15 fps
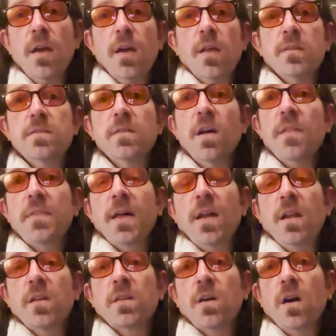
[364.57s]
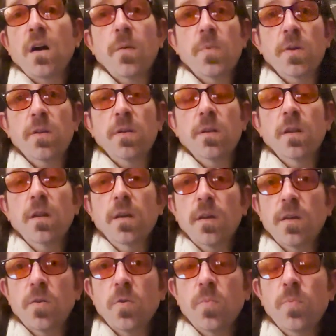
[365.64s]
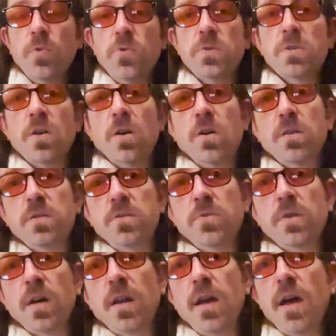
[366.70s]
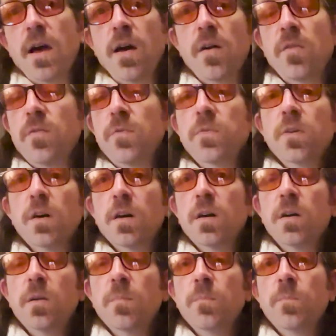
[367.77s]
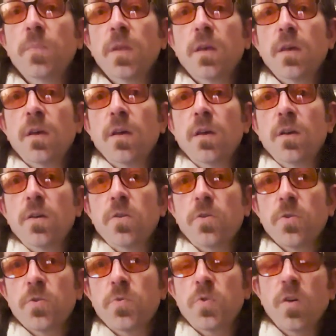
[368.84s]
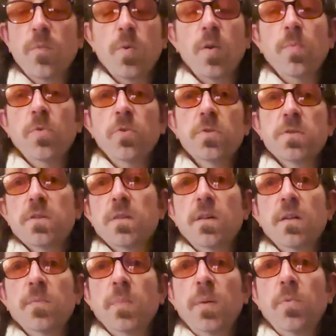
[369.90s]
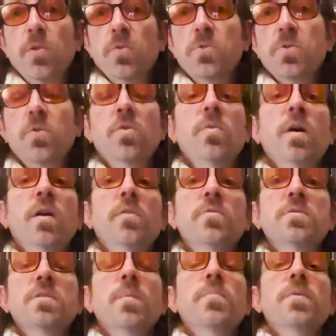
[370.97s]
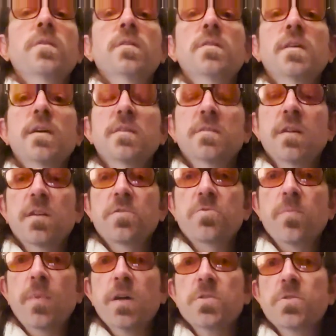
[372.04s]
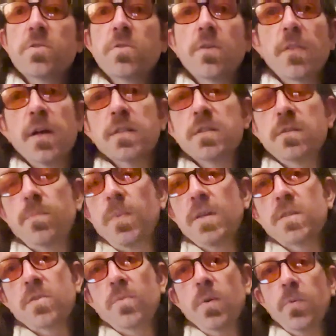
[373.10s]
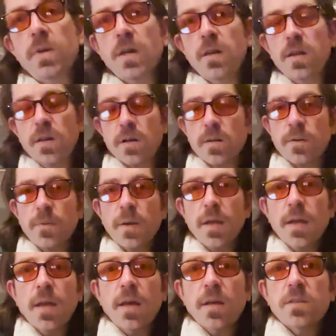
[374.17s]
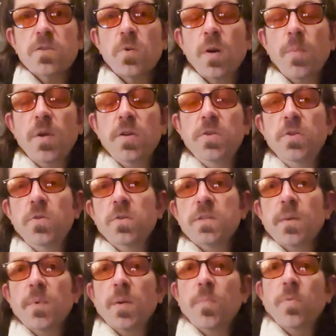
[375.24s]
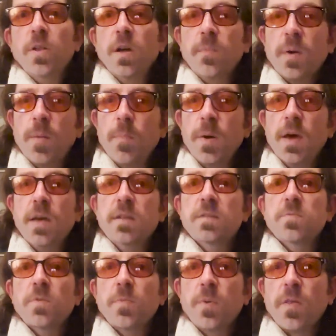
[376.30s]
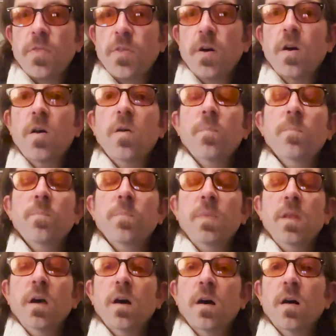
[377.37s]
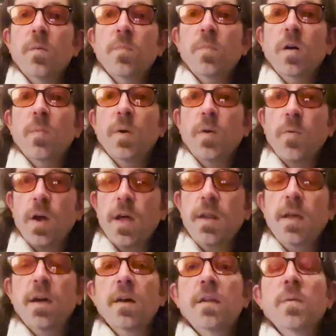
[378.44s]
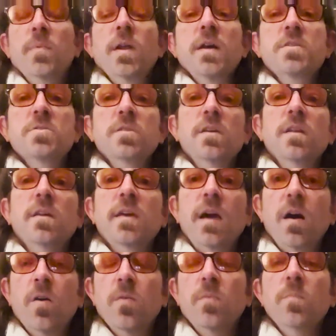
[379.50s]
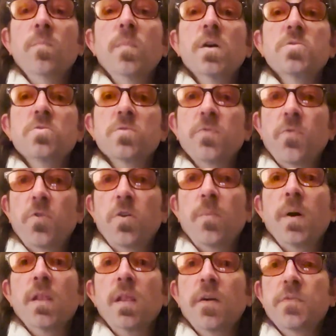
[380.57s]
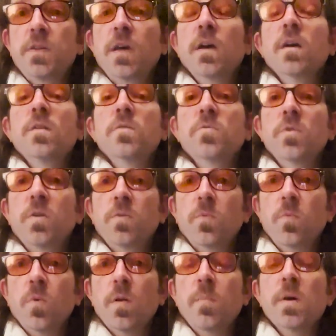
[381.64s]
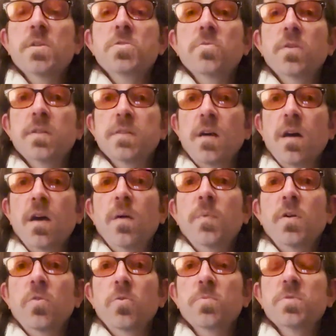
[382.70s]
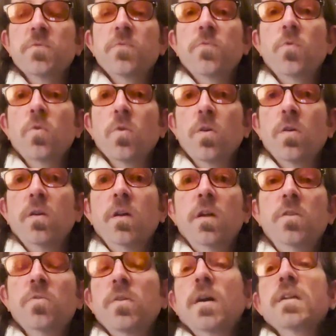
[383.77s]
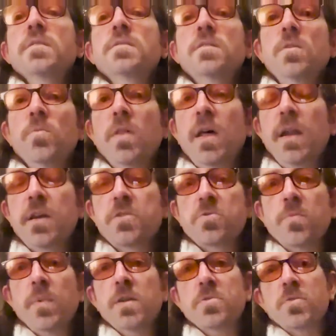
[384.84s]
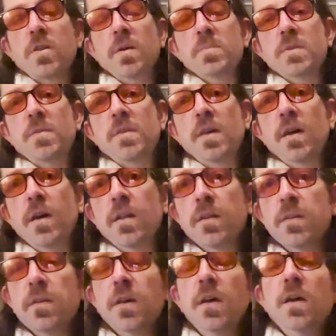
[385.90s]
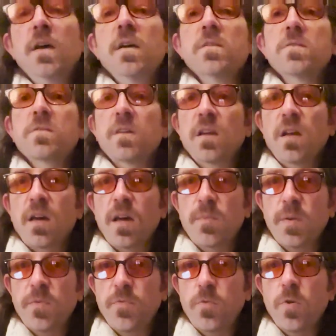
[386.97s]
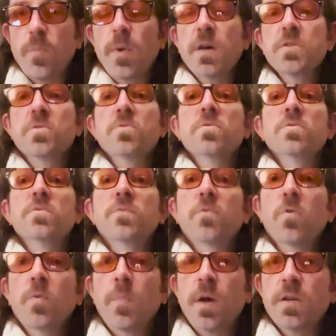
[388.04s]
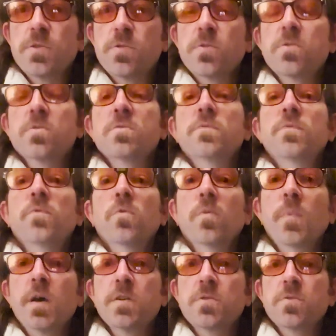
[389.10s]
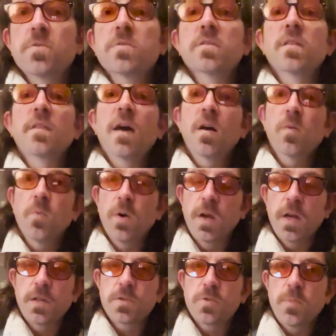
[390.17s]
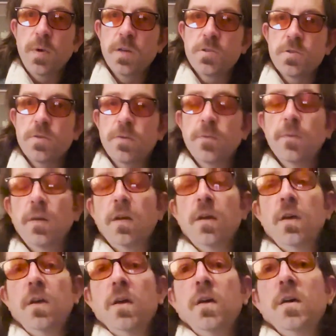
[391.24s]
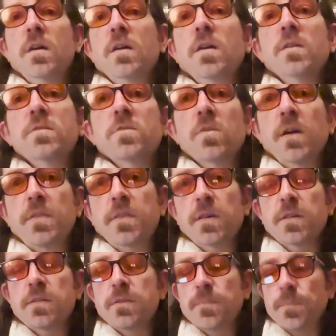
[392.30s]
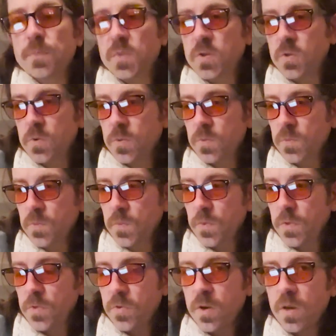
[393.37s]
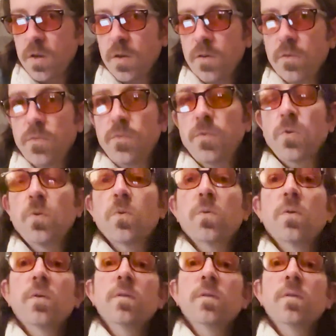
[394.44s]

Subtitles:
It's not that uncommon in old blues songs. You kind of have your 12-bar blues and then maybe a little turnaround or something that takes an extra measure, and that's basically what we get here. So what I'm going to do is I'm going to play my bass with my thumb on my right hand. I'm actually going to count measures for you on my left hand, doing 1 measure at a time in groups of 4, and you'll kind of see where that extra measure comes at the end. So it's going to kind of be 4 measures, 4 measures, 4 measures, and that 1 extra measure. So like this, 2, 3, 4.